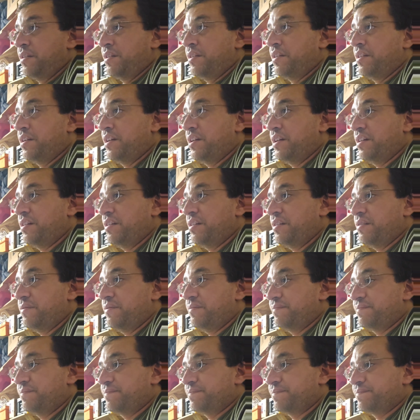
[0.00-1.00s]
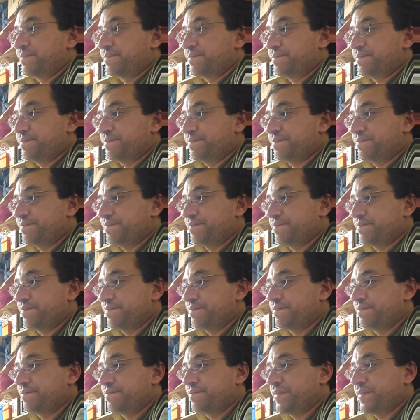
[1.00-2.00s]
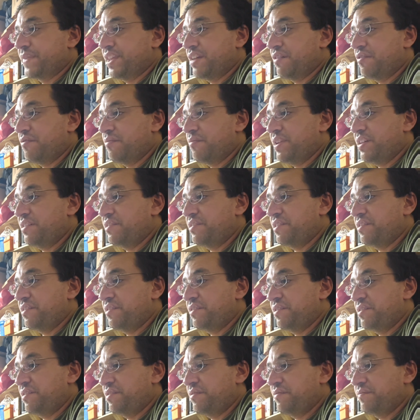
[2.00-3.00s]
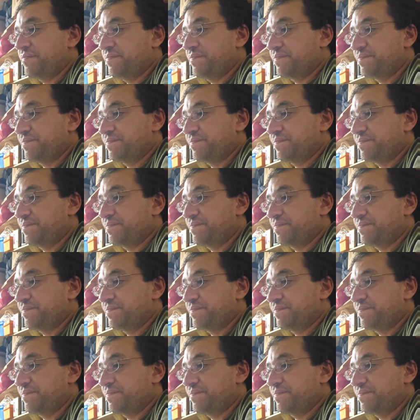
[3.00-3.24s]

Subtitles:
I don't know. That would make sense though.